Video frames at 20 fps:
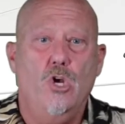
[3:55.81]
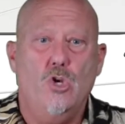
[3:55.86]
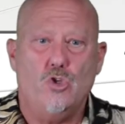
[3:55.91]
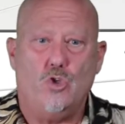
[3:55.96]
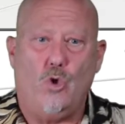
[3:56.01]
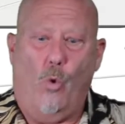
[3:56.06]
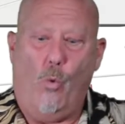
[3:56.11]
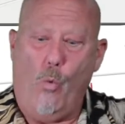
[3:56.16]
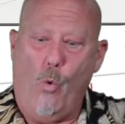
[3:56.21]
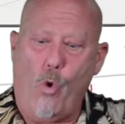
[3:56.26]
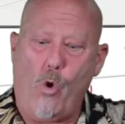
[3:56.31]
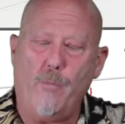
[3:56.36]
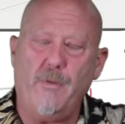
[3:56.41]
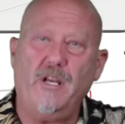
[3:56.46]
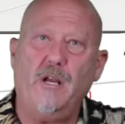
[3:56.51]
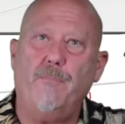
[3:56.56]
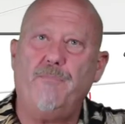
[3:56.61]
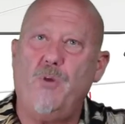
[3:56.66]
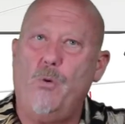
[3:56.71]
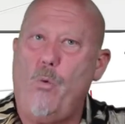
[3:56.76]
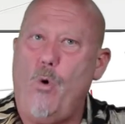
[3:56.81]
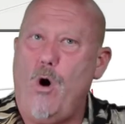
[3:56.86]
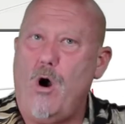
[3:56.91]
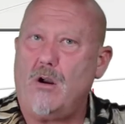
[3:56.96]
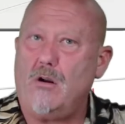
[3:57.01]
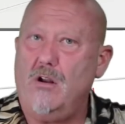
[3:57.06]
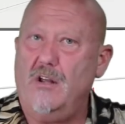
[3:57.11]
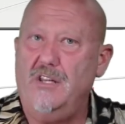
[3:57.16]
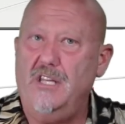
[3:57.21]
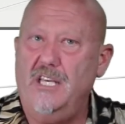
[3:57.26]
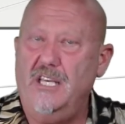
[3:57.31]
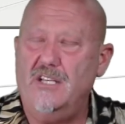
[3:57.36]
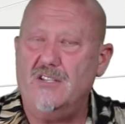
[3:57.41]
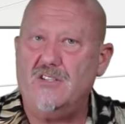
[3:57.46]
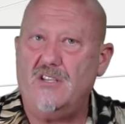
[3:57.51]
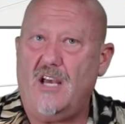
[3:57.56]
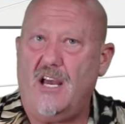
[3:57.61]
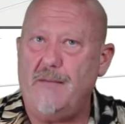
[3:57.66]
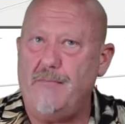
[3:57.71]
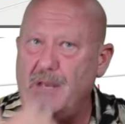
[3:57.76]
So warming up the water on the
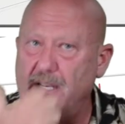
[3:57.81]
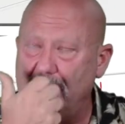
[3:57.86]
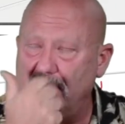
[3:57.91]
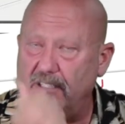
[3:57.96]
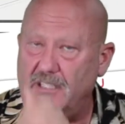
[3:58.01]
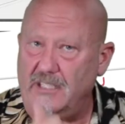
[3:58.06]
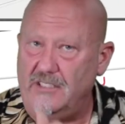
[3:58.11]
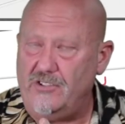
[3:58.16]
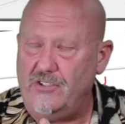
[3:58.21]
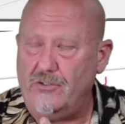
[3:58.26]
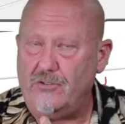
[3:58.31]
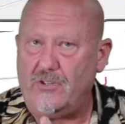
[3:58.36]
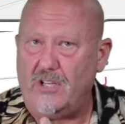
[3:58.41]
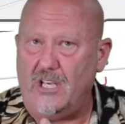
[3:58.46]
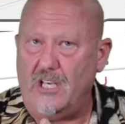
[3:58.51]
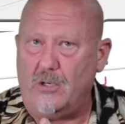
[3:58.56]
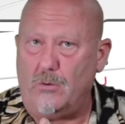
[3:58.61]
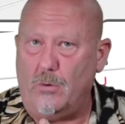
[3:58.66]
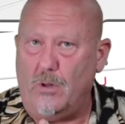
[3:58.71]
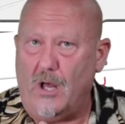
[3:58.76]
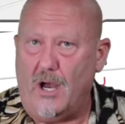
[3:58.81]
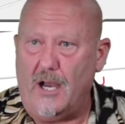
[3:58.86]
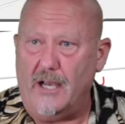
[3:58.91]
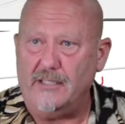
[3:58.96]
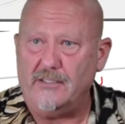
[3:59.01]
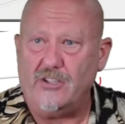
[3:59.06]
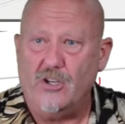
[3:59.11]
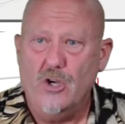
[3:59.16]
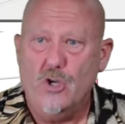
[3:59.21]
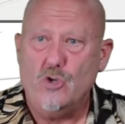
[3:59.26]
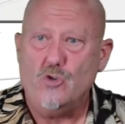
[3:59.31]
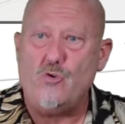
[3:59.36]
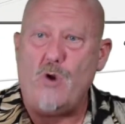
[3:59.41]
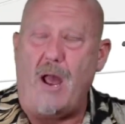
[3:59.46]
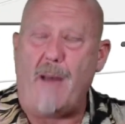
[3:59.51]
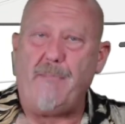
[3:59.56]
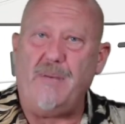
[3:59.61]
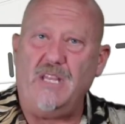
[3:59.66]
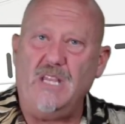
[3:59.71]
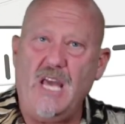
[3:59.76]
inside makes it easier to equalize.
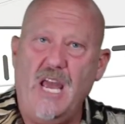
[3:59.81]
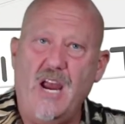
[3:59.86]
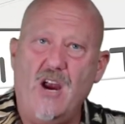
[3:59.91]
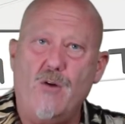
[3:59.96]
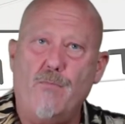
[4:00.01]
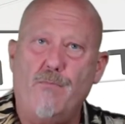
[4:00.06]
Trapping the air